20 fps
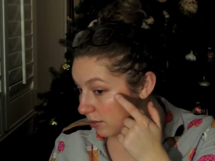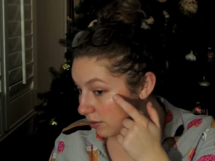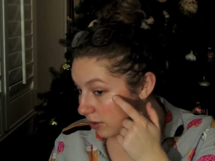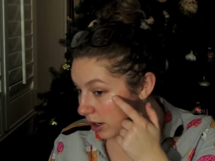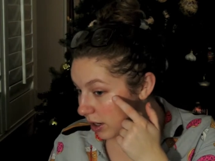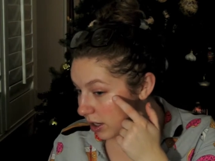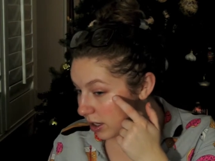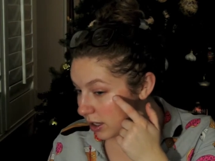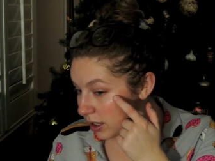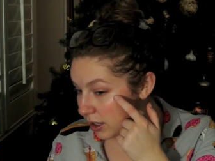
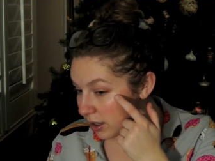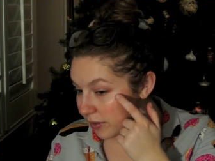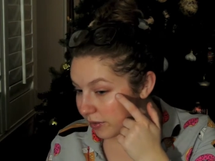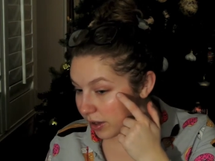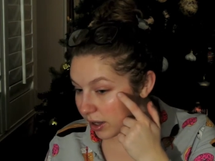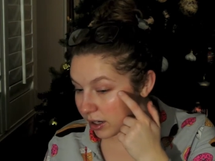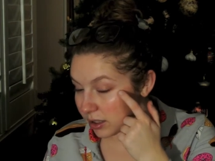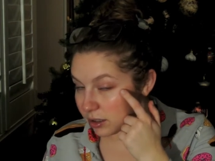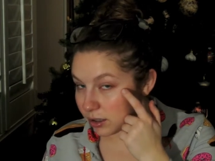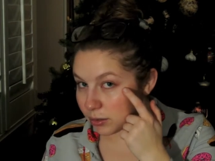Right here, I've
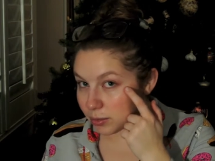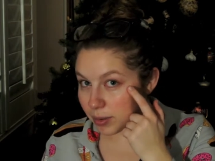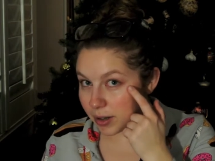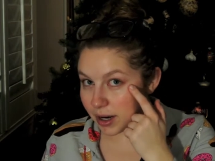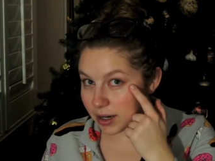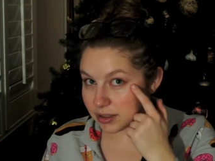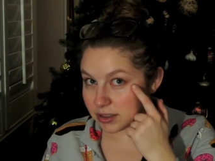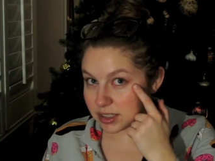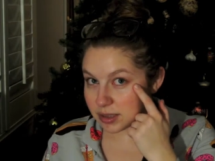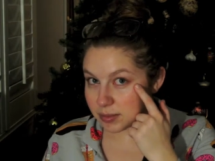got a little
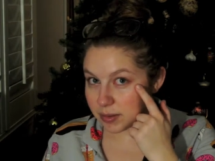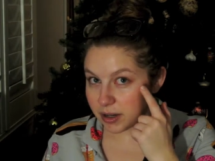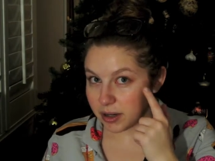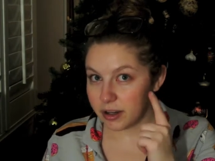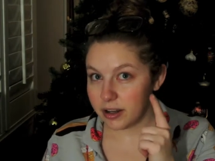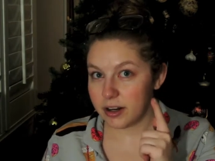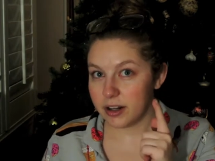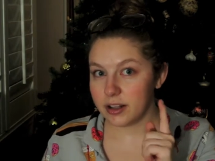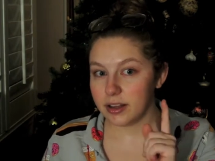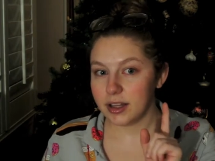brown
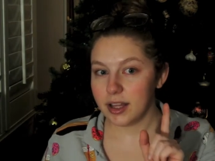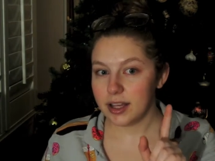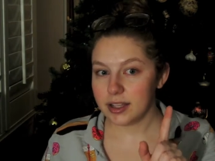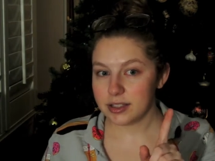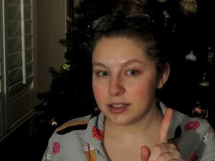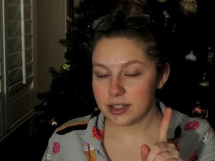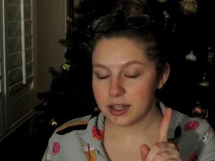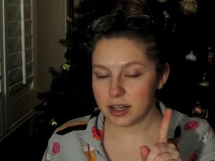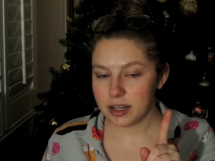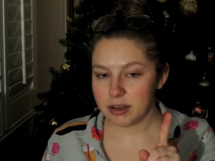spot, and
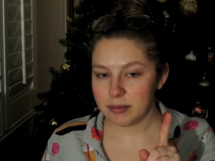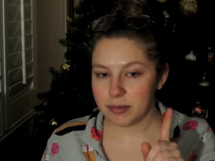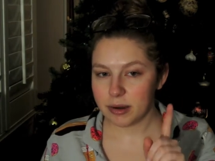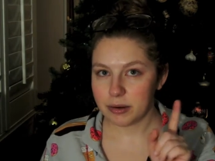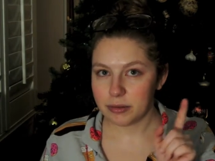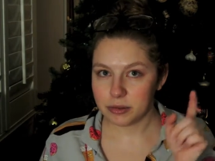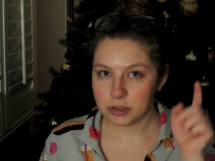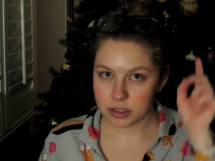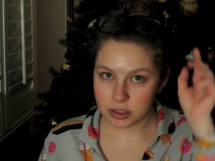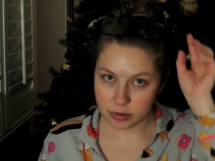last time I
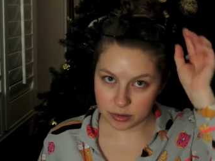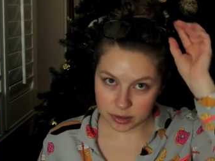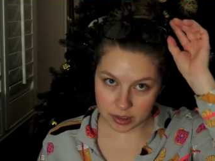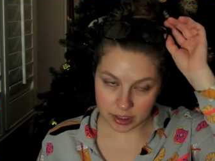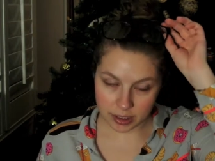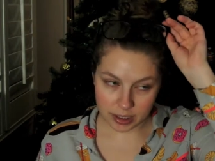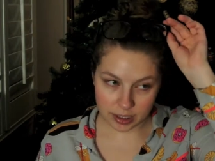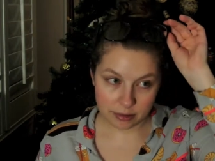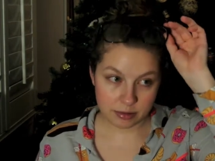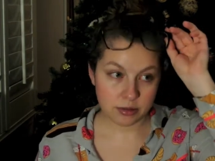was using
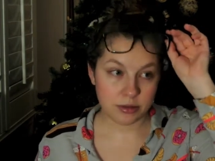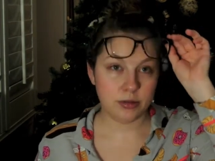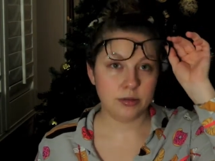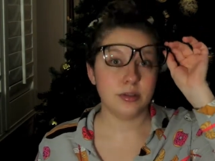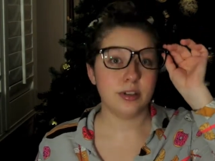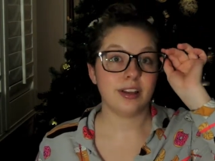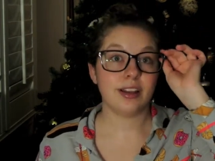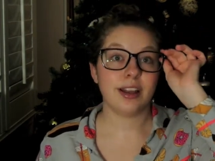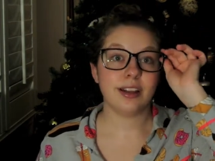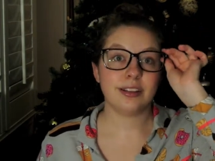it, I was
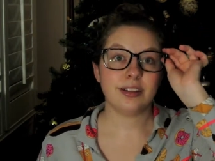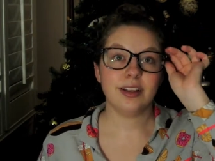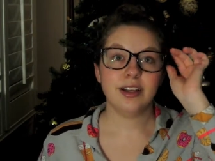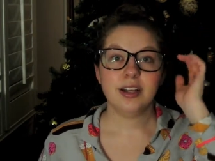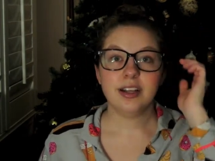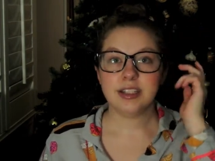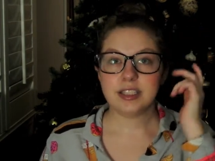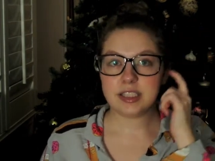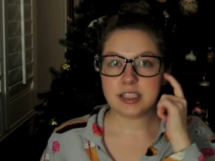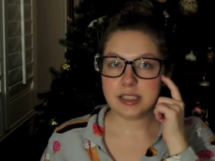using that
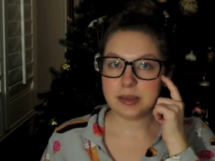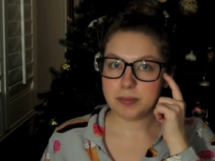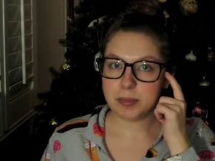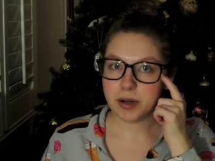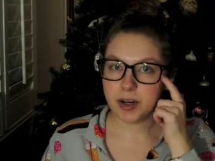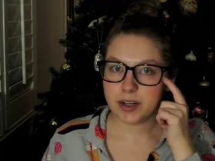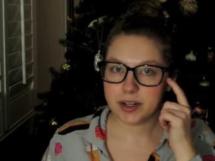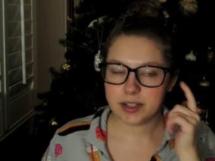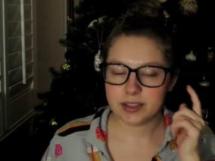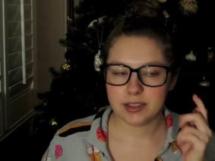
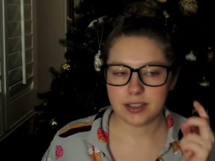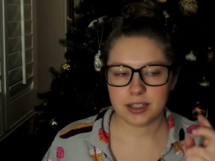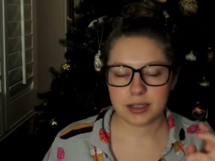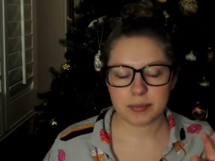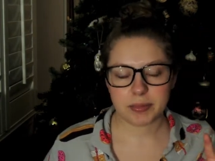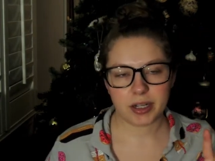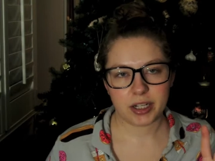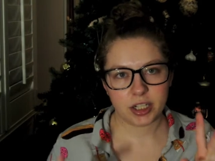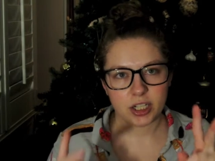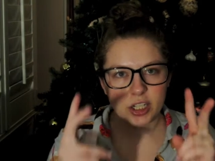spot as like
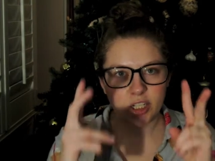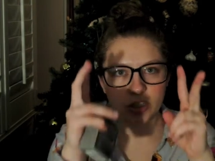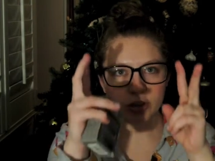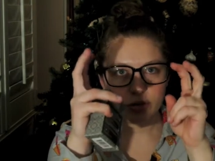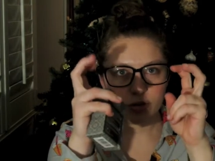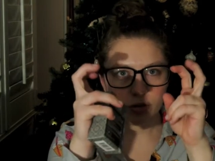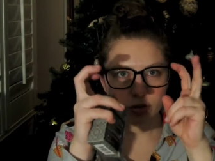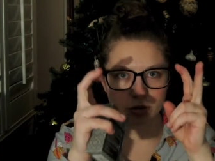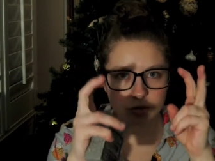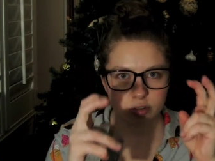my
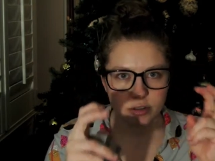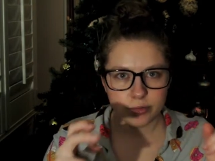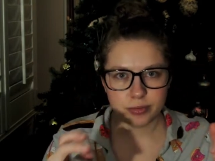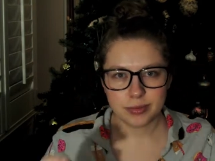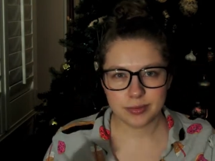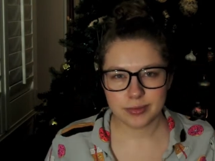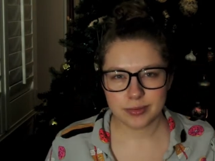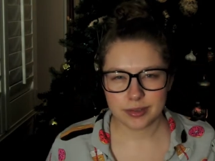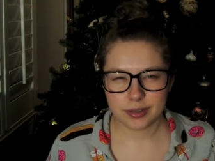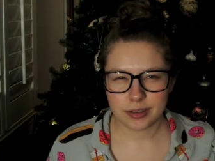control group
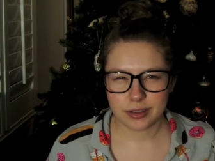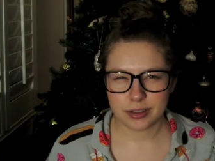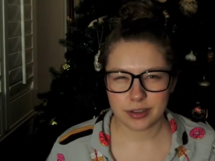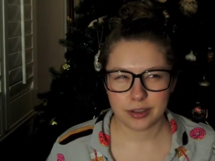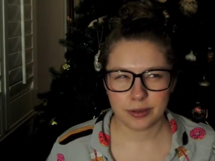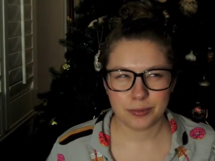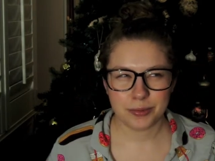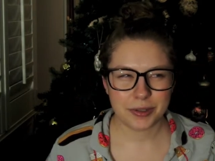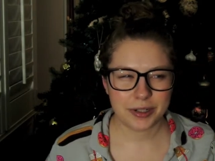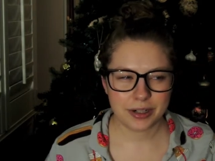or
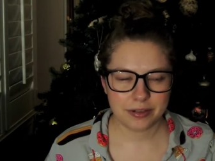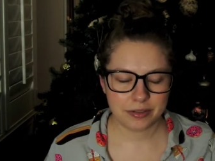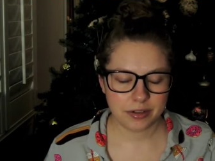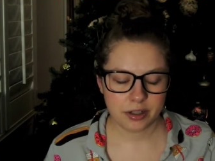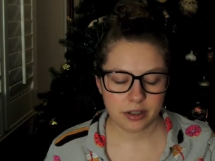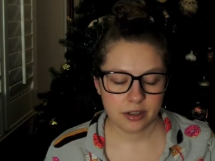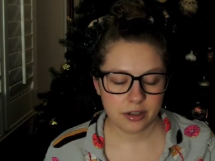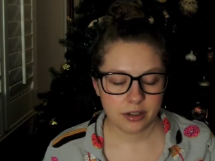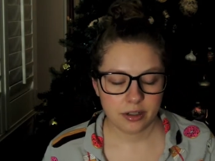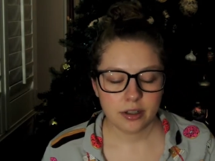whatever
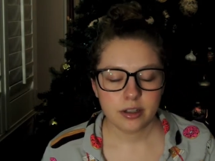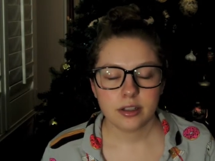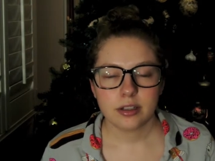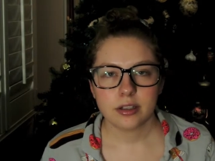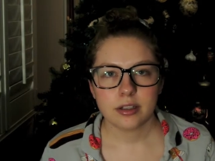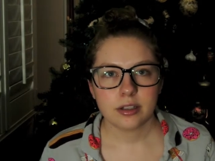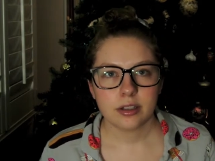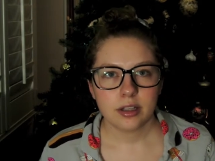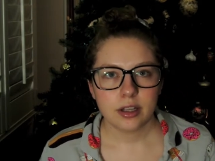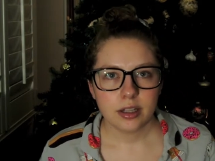
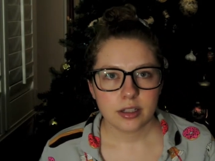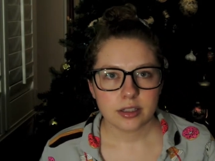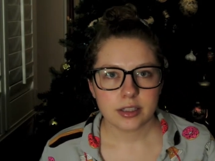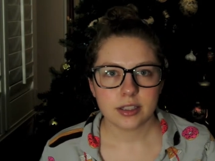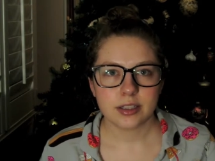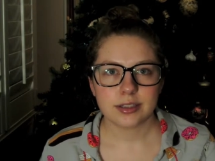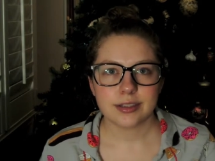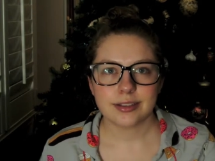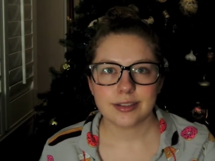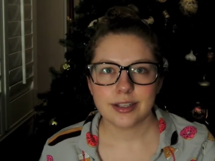
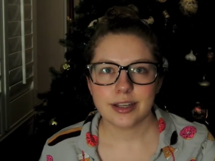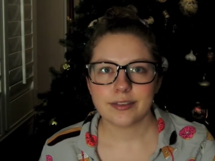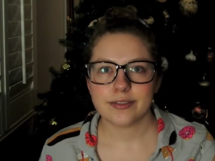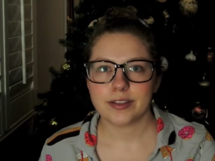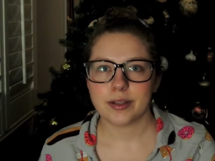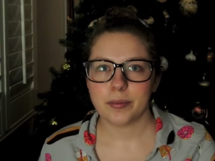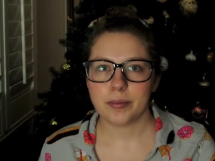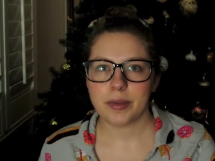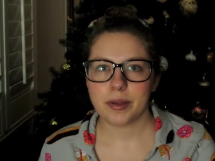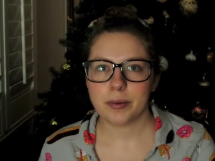to see if
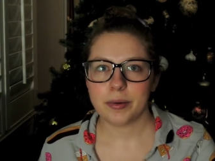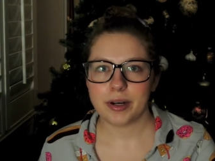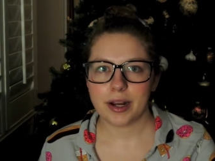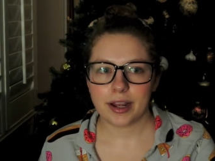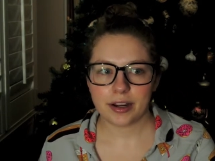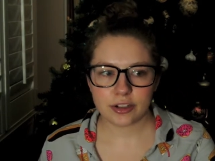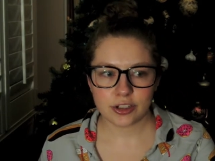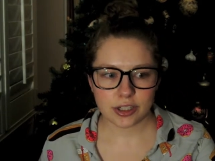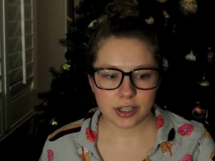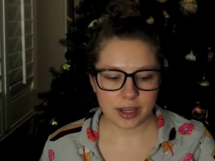something would
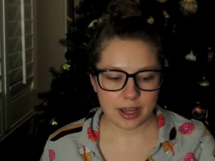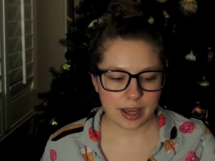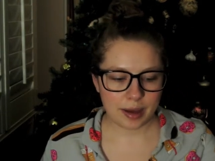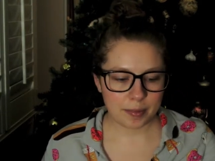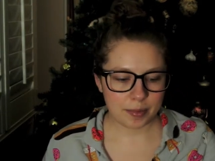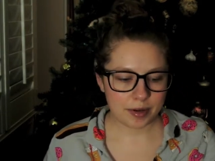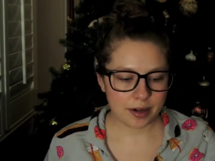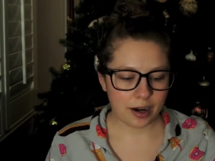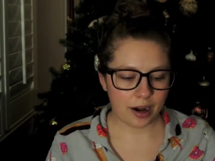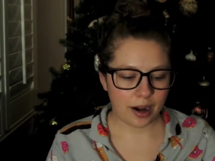actually
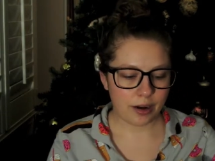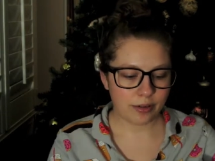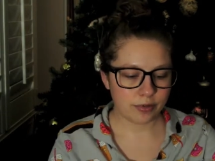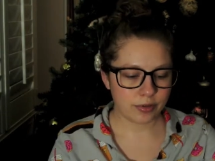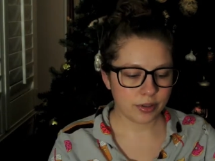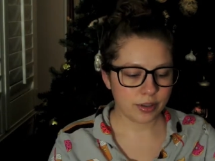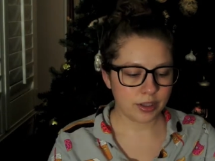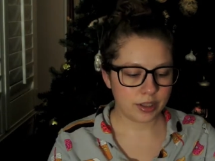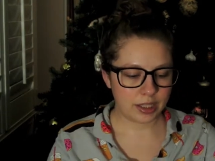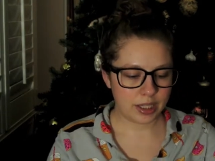happen, and I'd
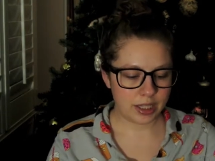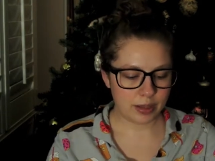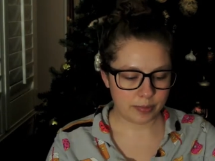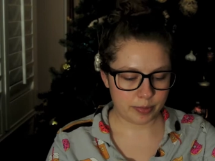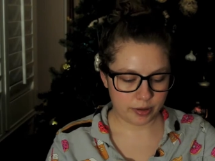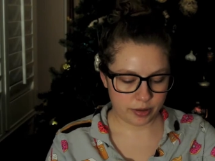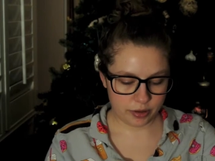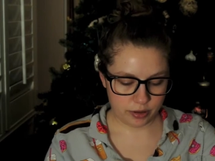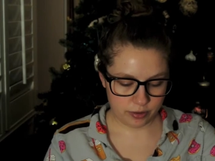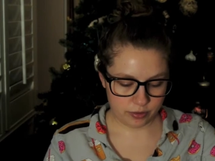really keep a
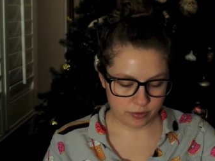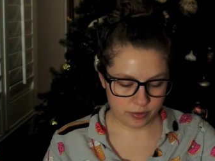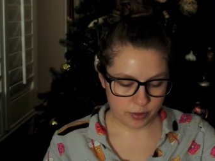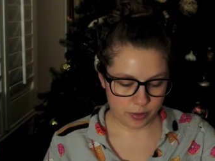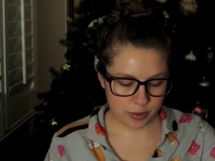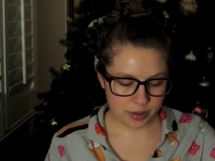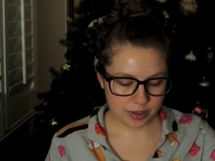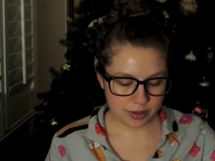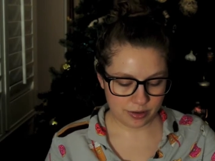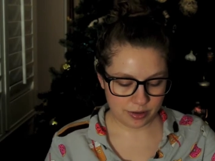good
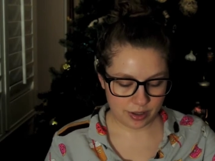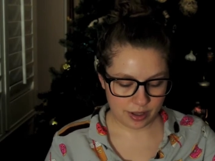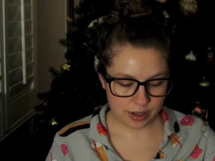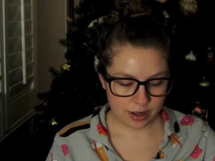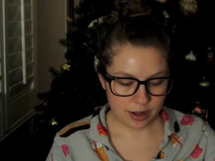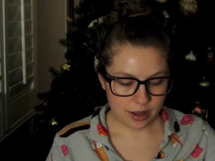focus on that.